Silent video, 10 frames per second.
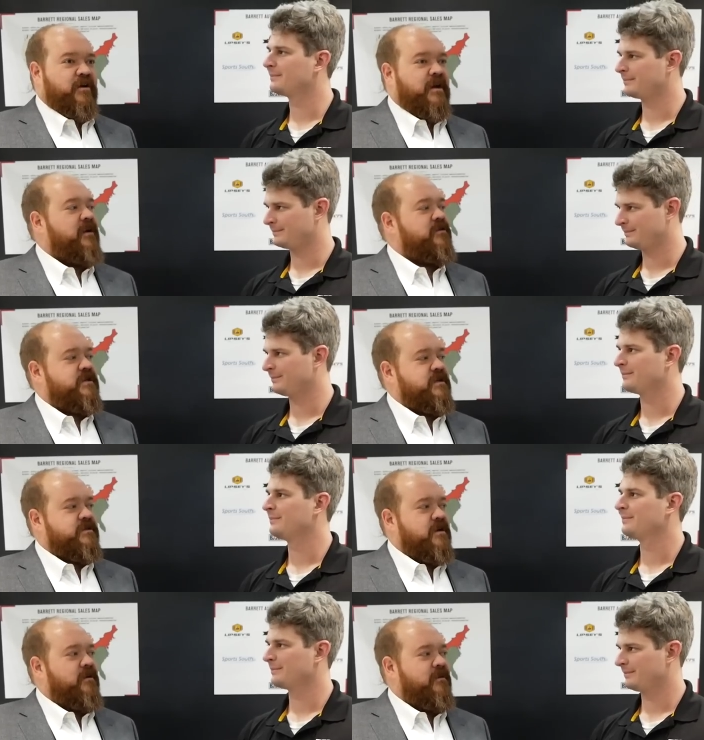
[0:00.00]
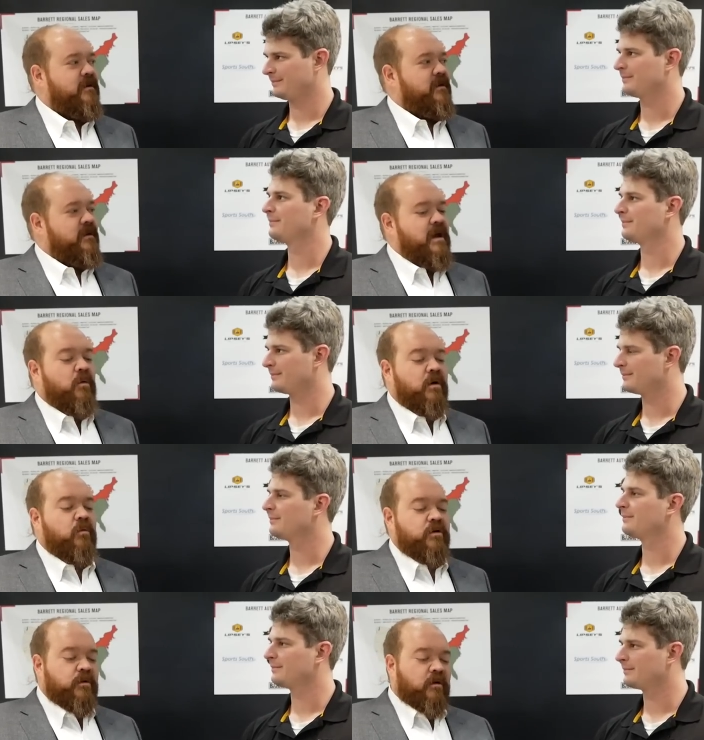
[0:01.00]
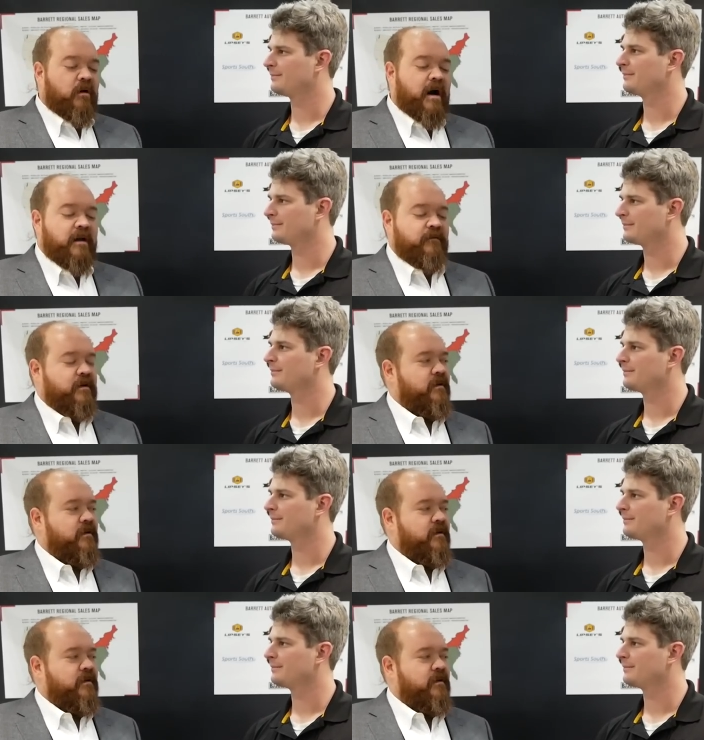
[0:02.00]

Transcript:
Speaker 1: good energy. So yeah, we're doing a lot of